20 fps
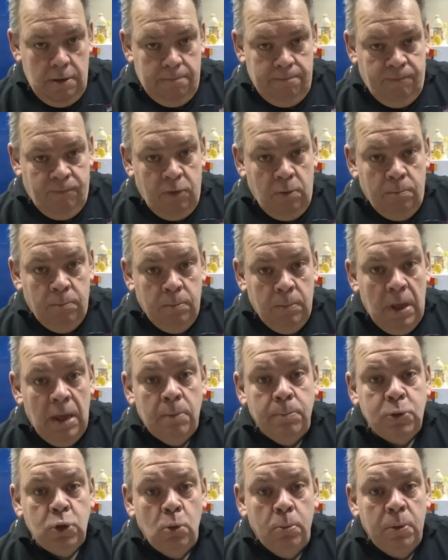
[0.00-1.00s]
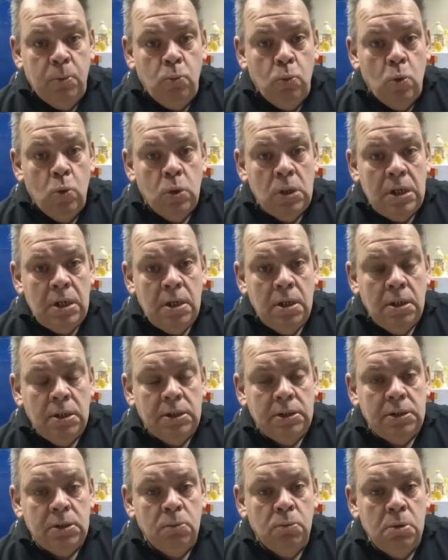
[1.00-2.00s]
from absorbing water,
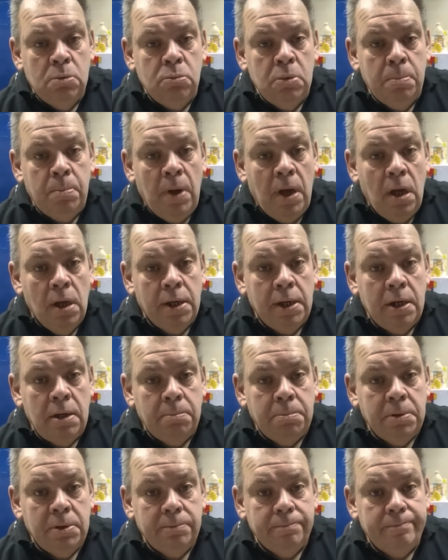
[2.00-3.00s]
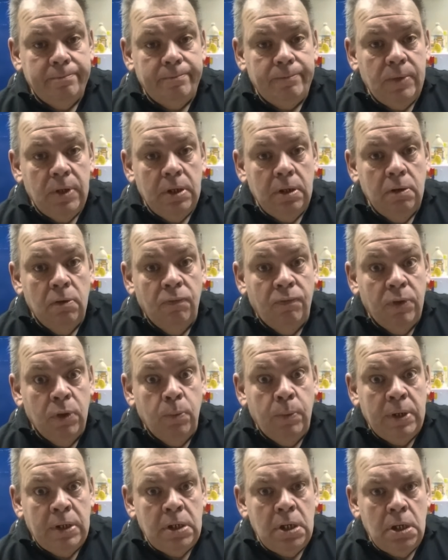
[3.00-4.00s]
so when we park it up for the
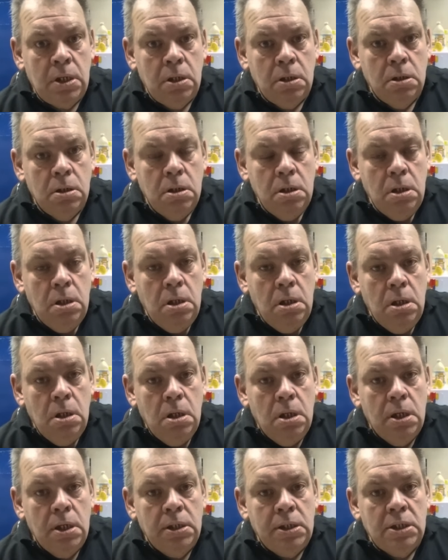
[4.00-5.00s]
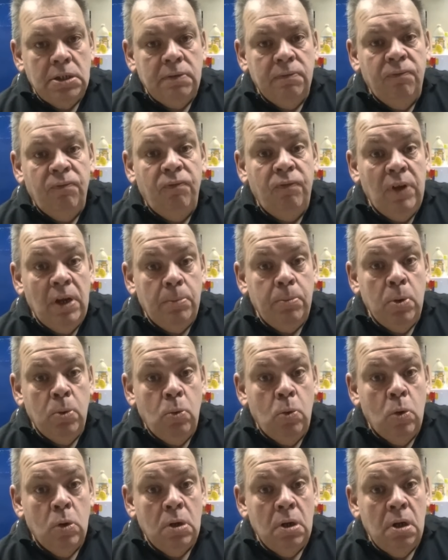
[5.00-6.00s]
winter, it doesn't fill up with
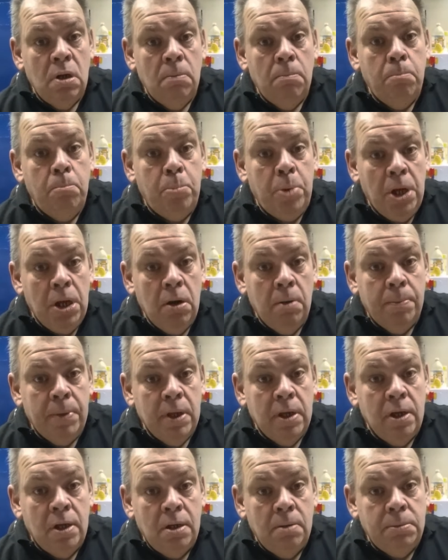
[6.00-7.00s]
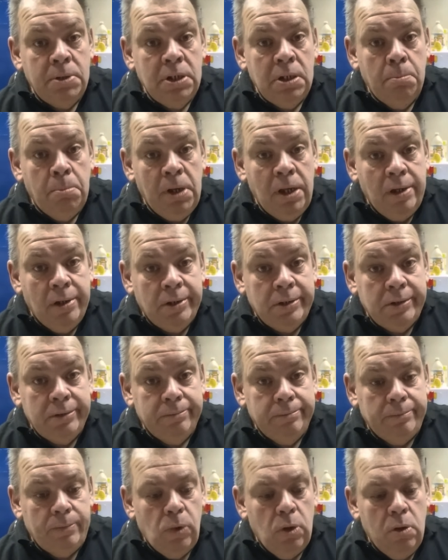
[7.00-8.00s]
water and bugger up the carbs and the plugs,
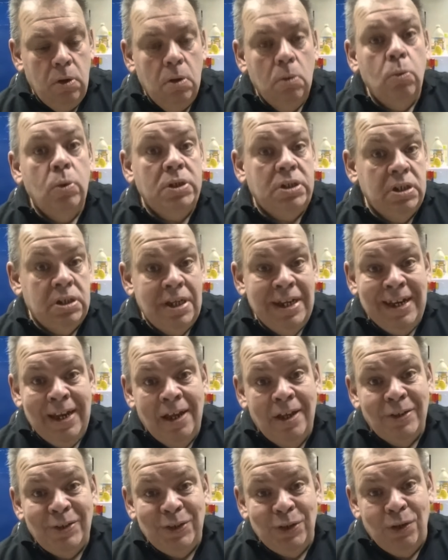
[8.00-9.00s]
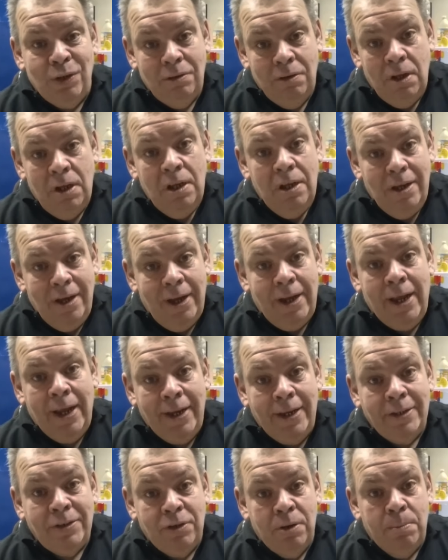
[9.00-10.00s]
which it did last year. And I
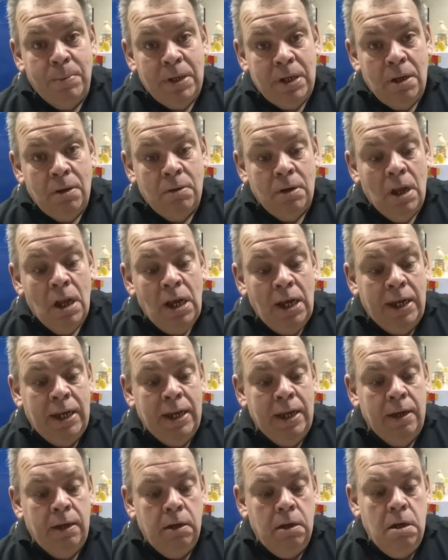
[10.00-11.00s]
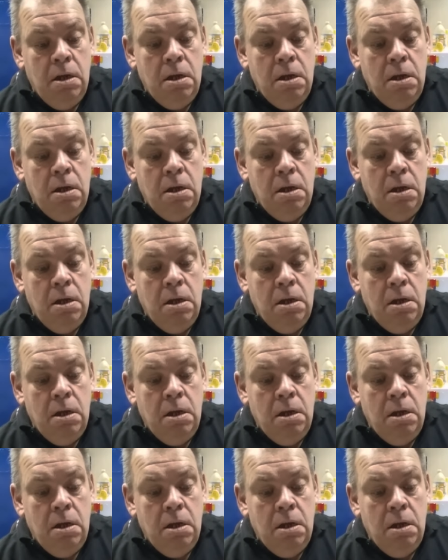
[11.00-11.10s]
had to strip it down and clean it